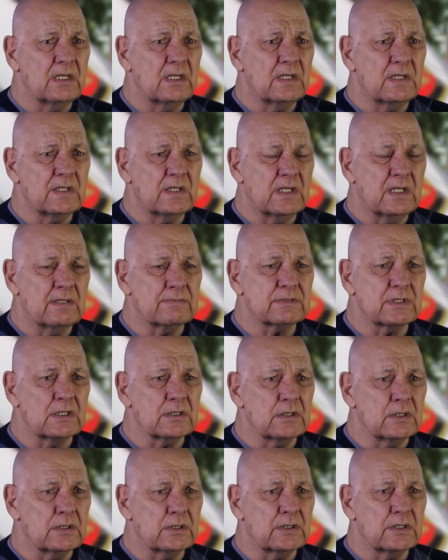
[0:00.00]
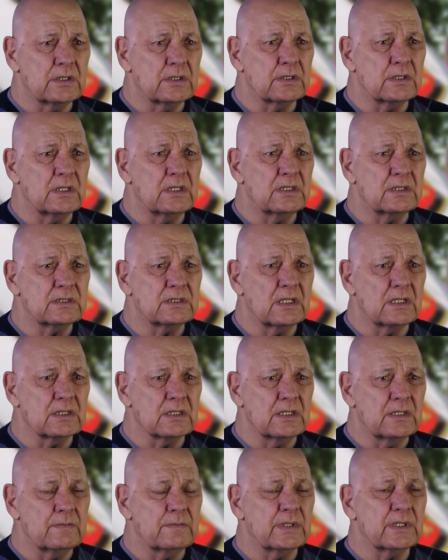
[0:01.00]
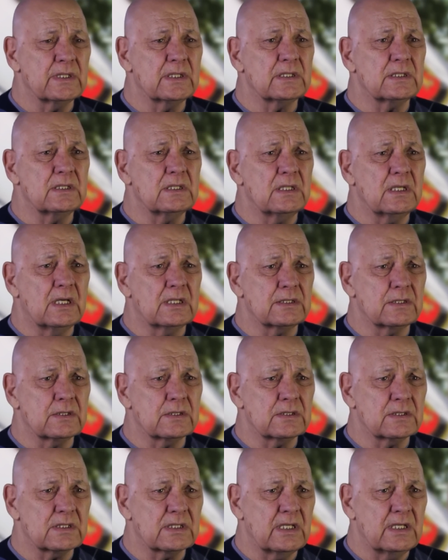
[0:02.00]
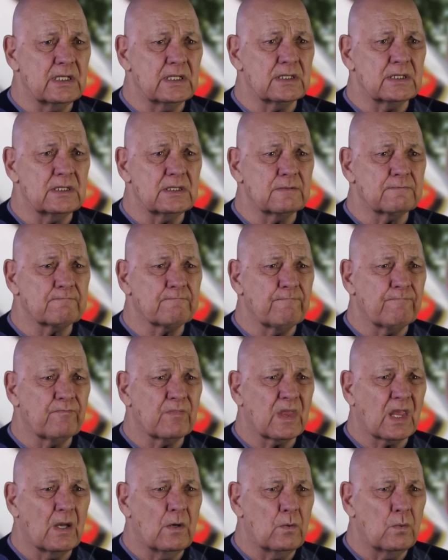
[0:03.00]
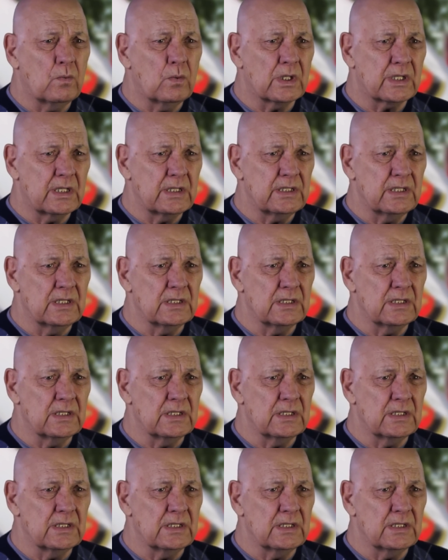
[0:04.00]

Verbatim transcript: and you have to learn to live with it, understand it, what it